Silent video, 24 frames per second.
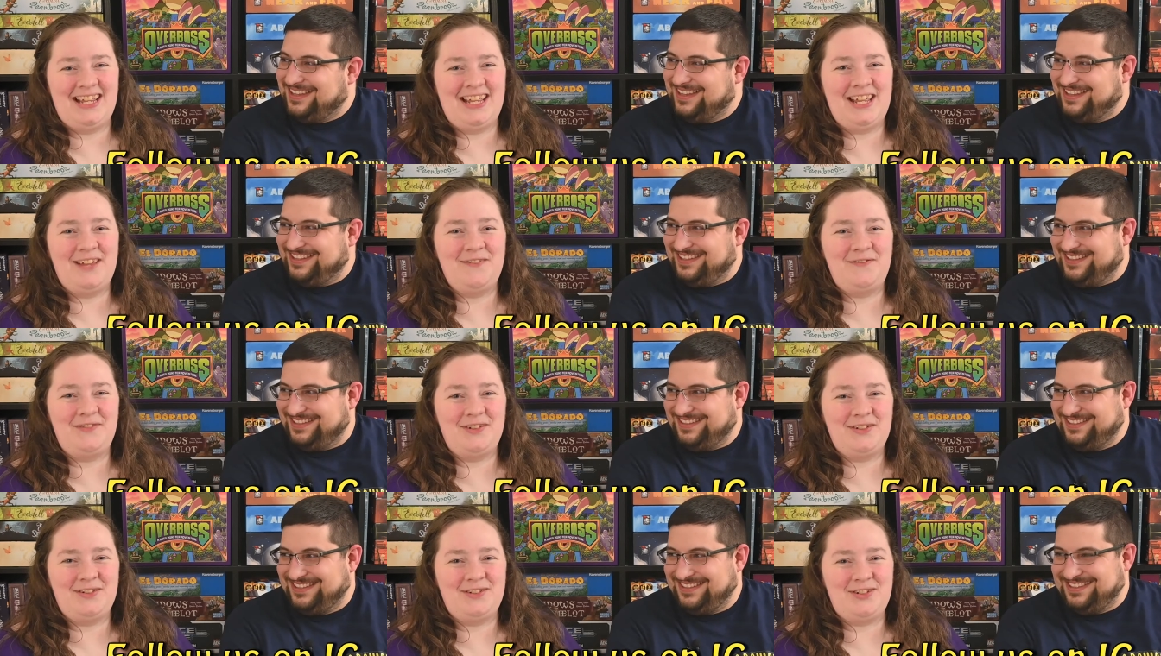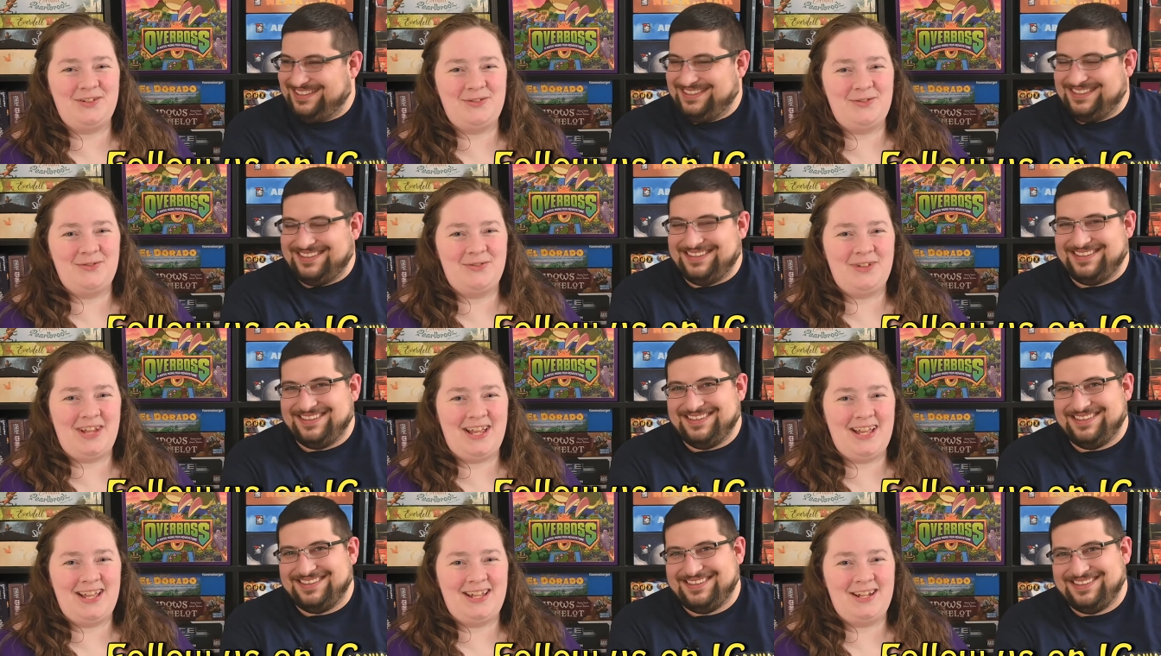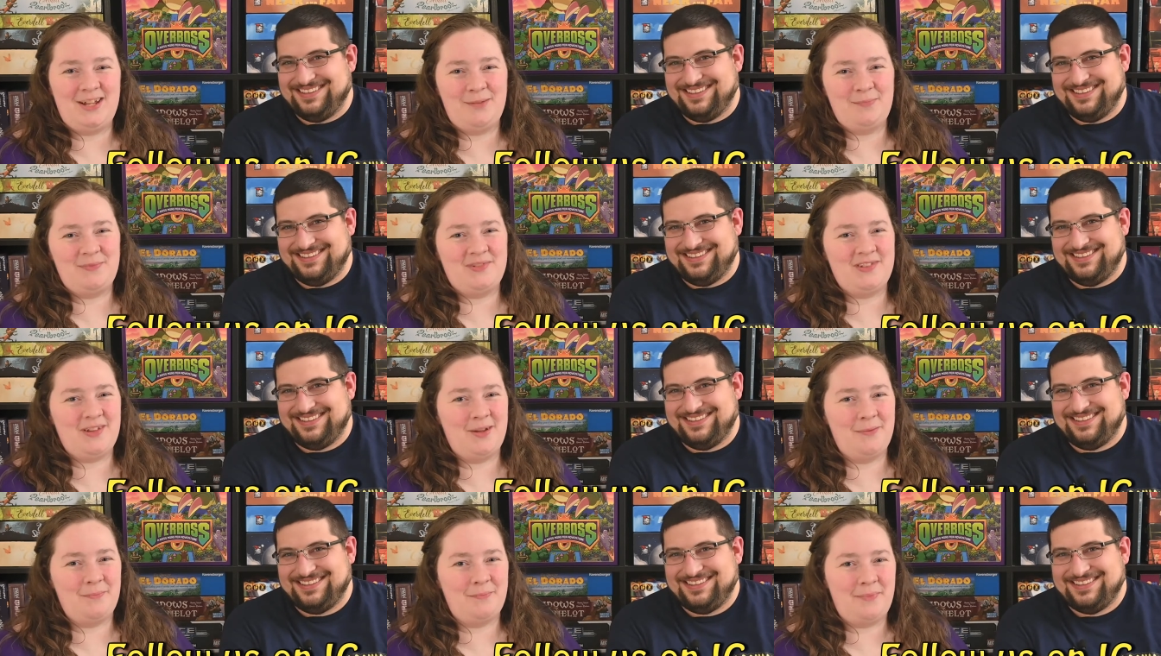Speaker 1: if you do get
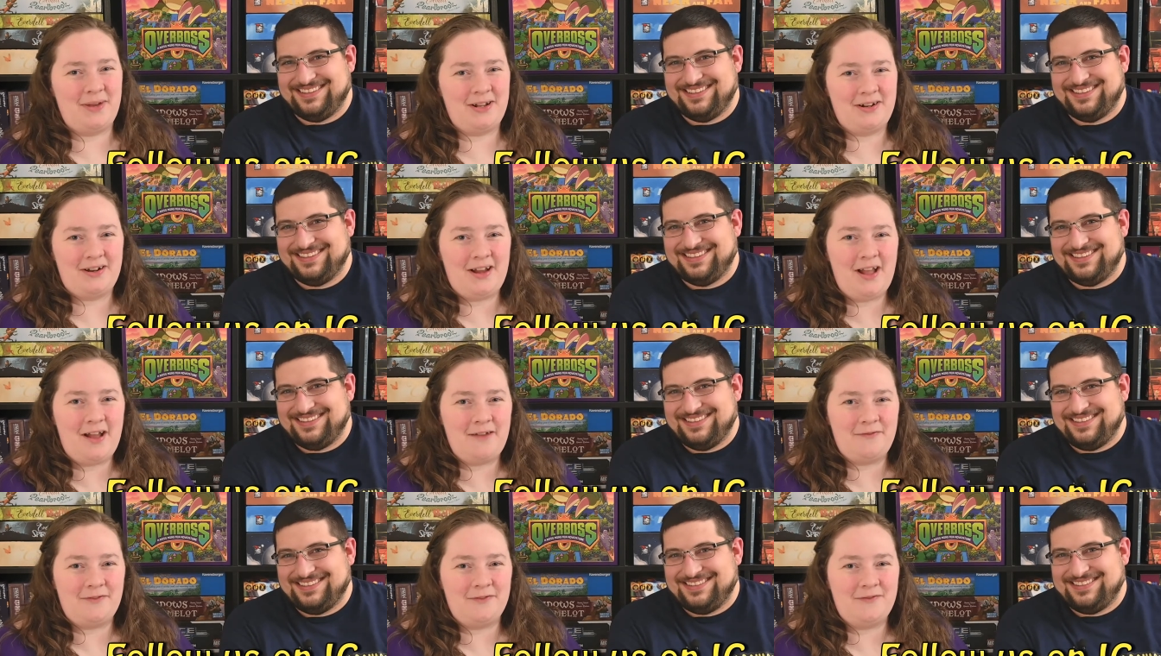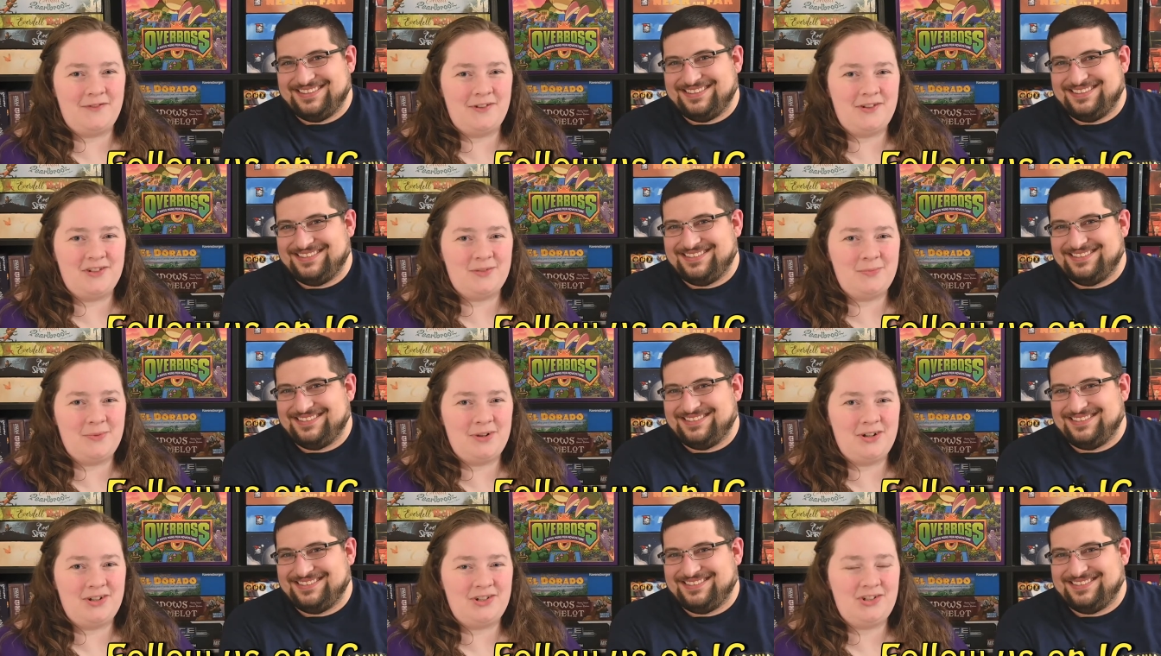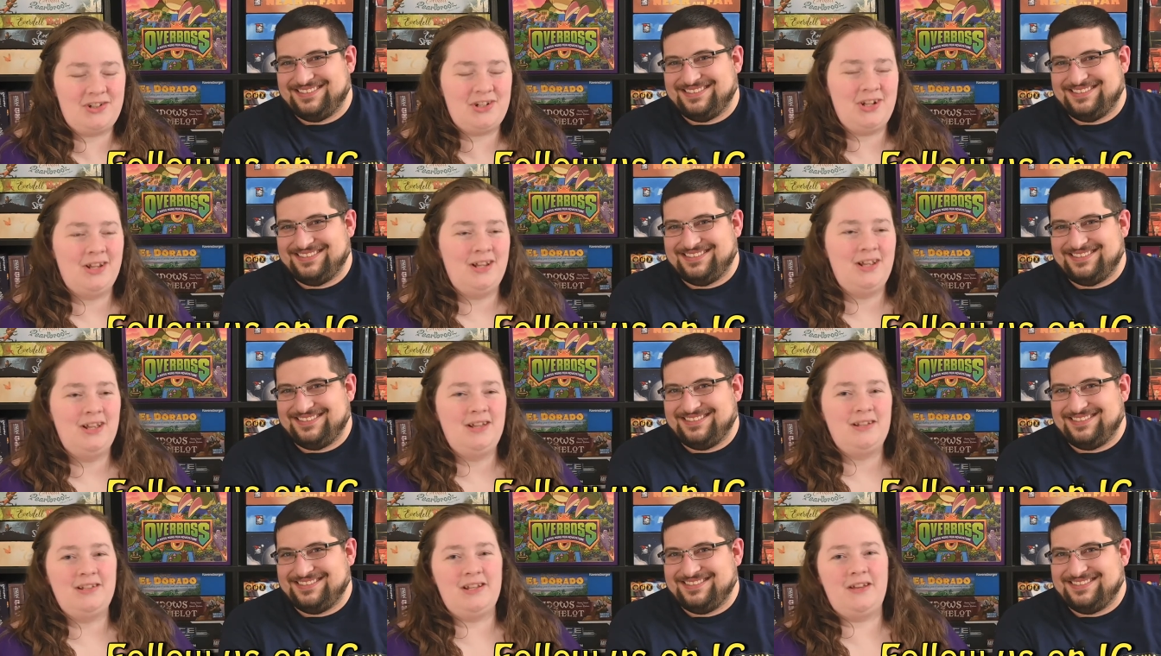some Better Half Reviews merch,
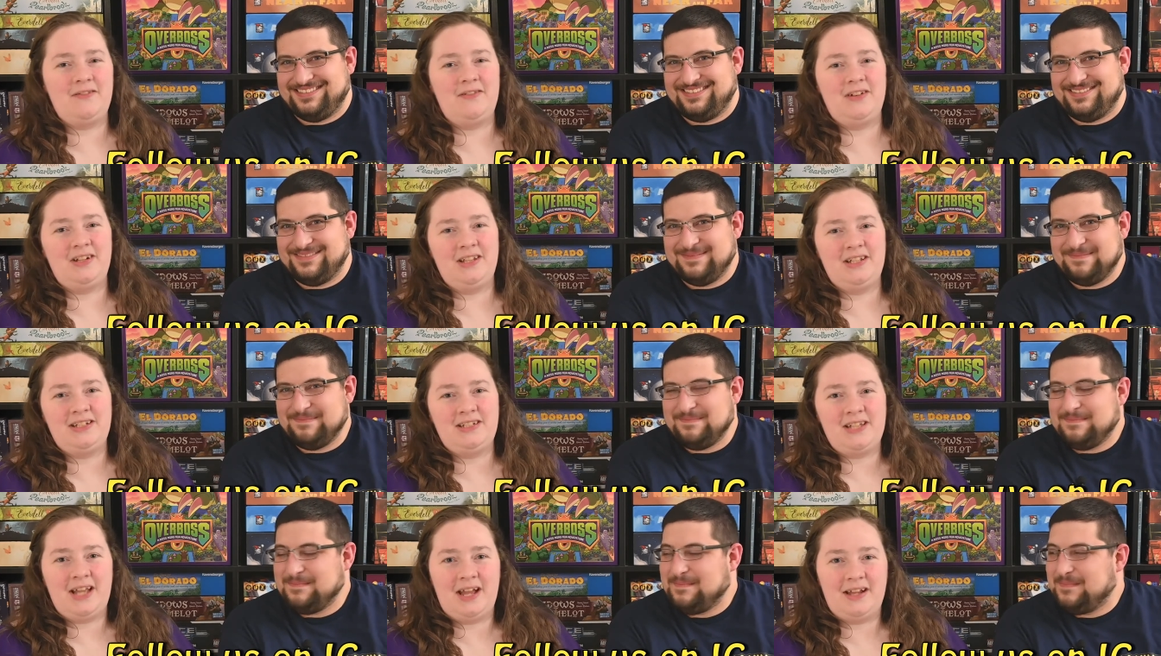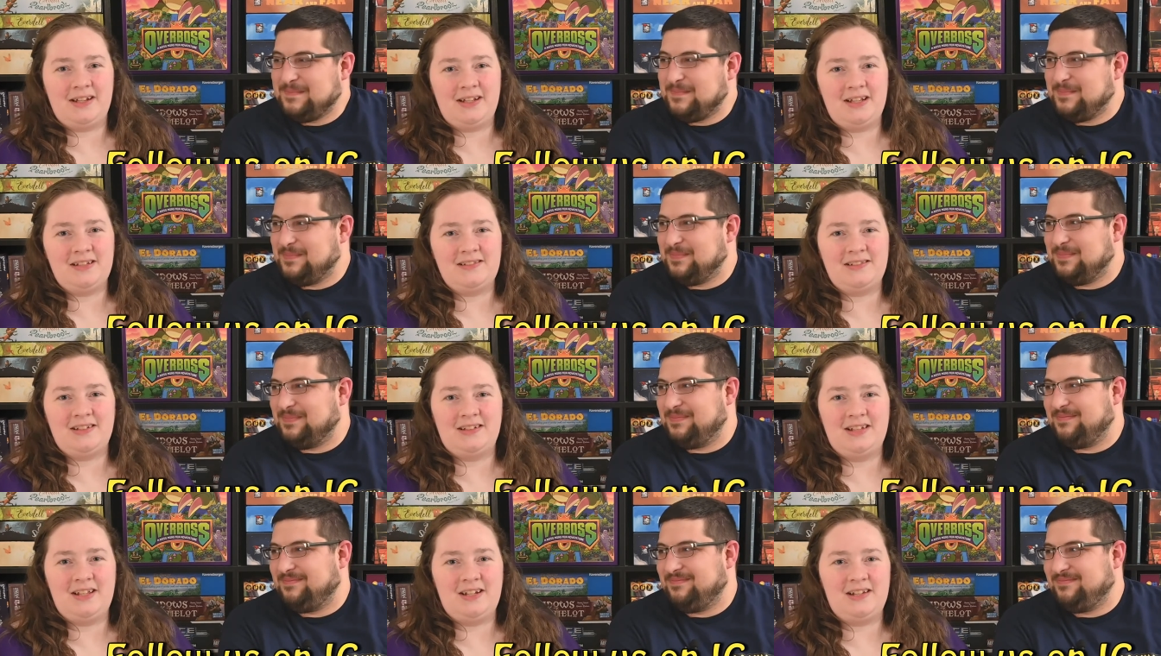definitely tag us and let